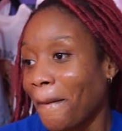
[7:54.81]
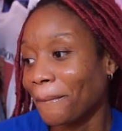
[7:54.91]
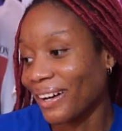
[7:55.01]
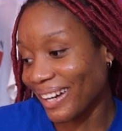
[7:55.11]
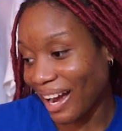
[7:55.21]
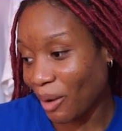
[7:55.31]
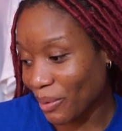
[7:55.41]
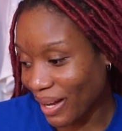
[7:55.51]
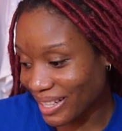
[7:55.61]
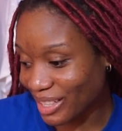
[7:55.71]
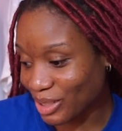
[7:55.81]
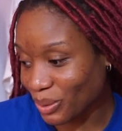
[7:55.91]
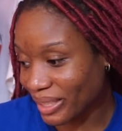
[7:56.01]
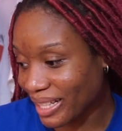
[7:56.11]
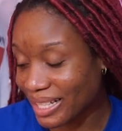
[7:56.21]
But I hope you guys
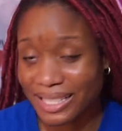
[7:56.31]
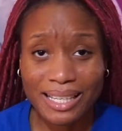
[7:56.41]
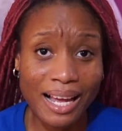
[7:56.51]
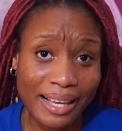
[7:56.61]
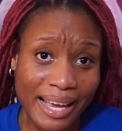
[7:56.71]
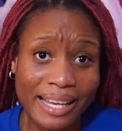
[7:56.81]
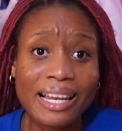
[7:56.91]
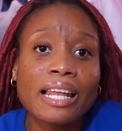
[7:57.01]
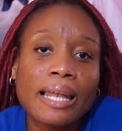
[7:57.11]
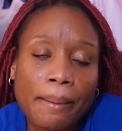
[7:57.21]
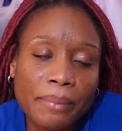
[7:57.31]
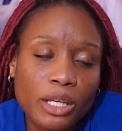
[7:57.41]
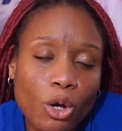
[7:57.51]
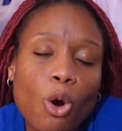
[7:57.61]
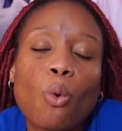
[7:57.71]
enjoyed this. Again, let
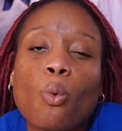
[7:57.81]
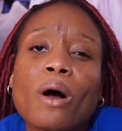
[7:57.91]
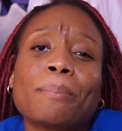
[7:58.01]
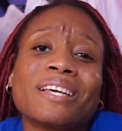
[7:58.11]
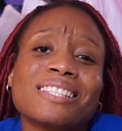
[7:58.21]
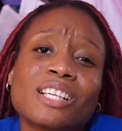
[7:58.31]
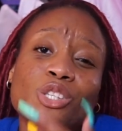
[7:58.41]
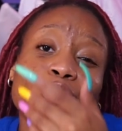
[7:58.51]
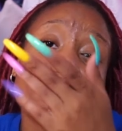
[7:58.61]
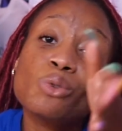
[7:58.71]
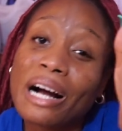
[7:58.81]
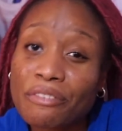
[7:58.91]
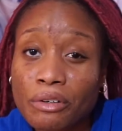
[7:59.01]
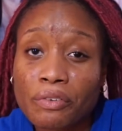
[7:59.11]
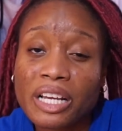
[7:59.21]
me know what pieces you got
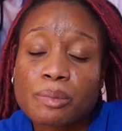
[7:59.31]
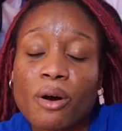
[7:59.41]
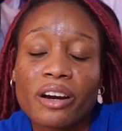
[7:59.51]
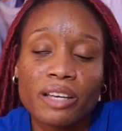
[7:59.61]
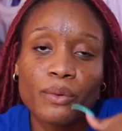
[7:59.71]
from Flex Park.